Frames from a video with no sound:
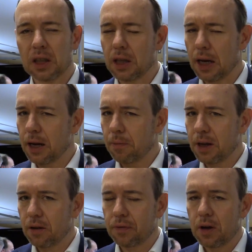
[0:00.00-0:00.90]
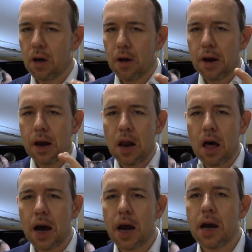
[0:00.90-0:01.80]
There's a little bit of
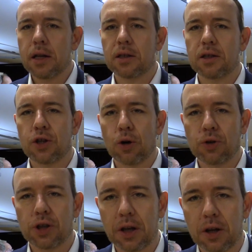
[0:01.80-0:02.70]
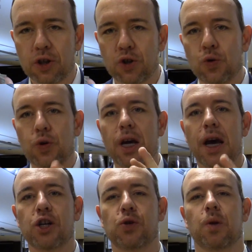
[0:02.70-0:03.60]
light toastiness to the
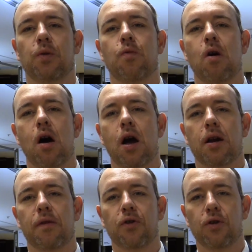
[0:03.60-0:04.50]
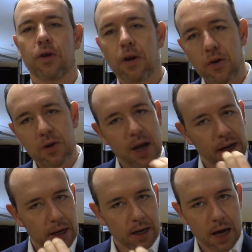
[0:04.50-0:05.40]
actual wine if you
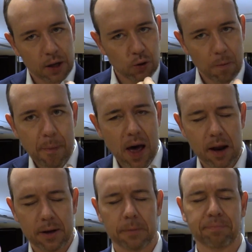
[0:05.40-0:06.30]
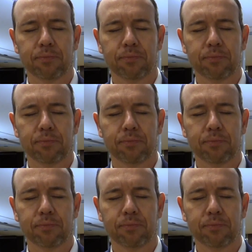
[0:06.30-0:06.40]
take the actual palate.